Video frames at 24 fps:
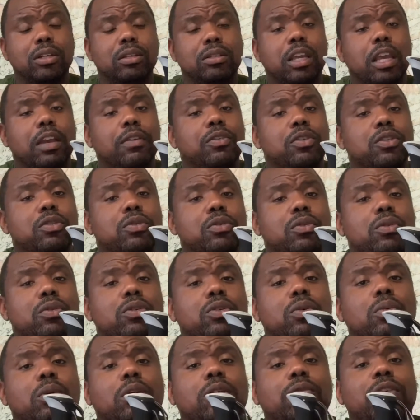Thank you for tuning to
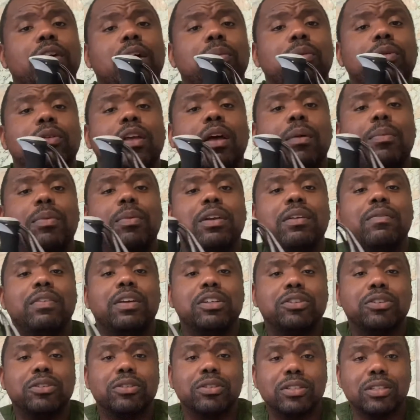a wonderful episode of Epic
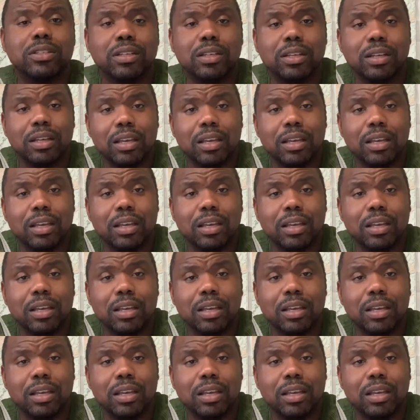Adventures.